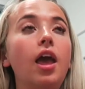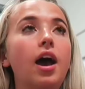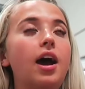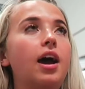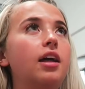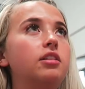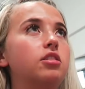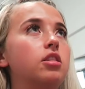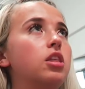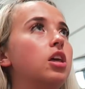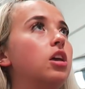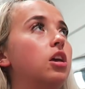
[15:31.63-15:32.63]
And
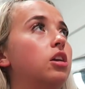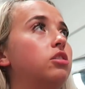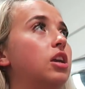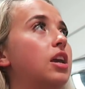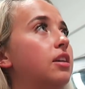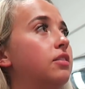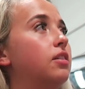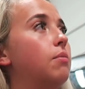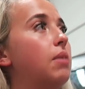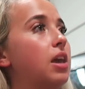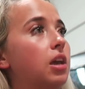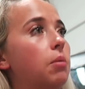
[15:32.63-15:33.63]
third is
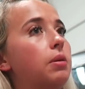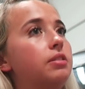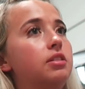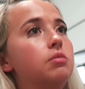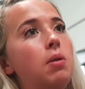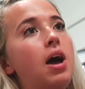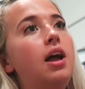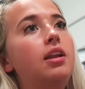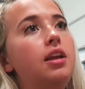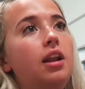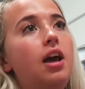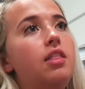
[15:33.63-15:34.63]
make a business
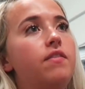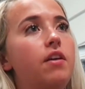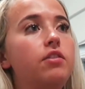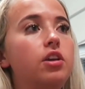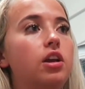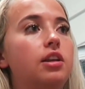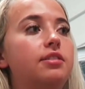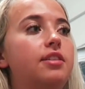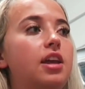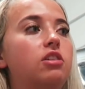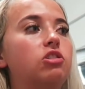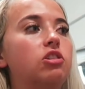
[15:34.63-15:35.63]
plan in like the very early
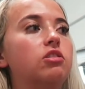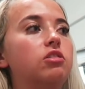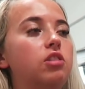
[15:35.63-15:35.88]
stages.